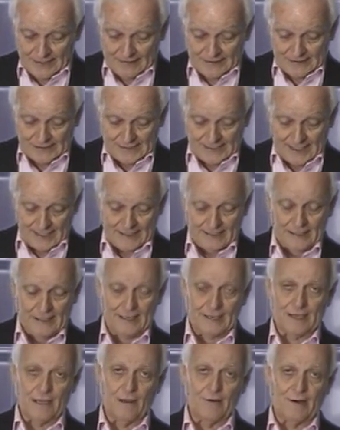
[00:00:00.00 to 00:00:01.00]

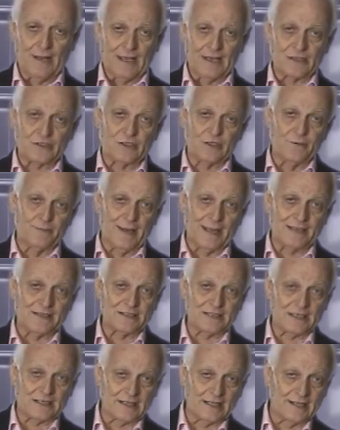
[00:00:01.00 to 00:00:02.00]
secondly only as to
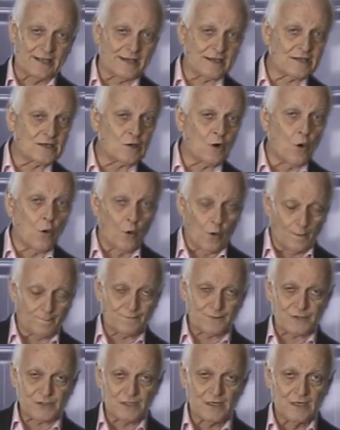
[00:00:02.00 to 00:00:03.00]
basically a
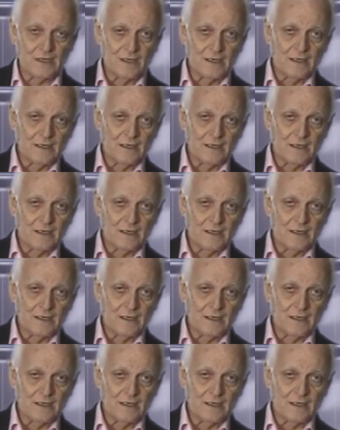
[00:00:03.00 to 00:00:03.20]
corpse.